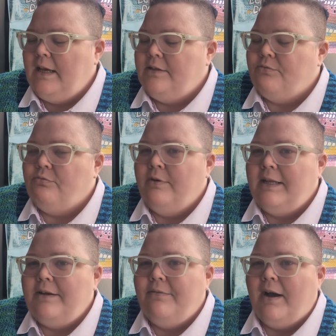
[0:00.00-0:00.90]
It's
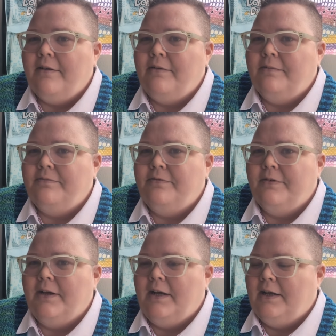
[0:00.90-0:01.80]
really rough,
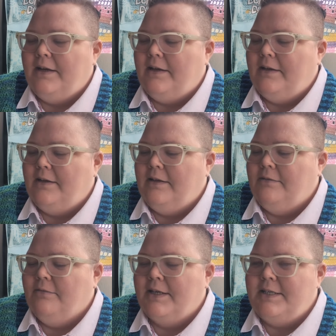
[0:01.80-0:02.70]

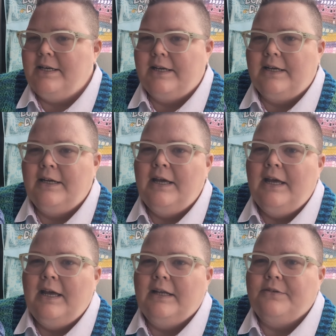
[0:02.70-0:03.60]
rustic.
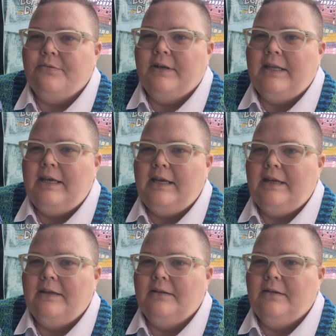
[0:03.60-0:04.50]
It's
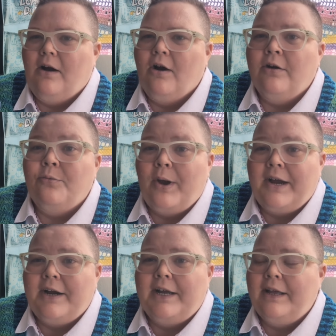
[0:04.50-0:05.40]
really hard
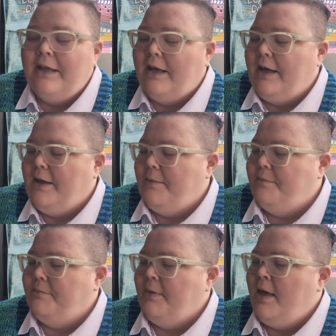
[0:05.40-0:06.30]
wearing.
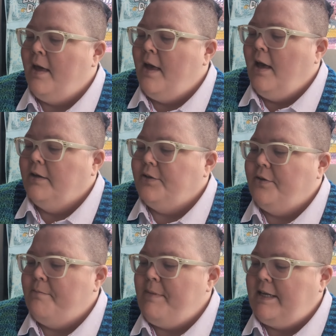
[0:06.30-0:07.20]
So
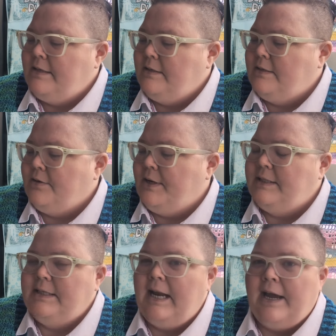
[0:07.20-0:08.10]
the mittens, so it's an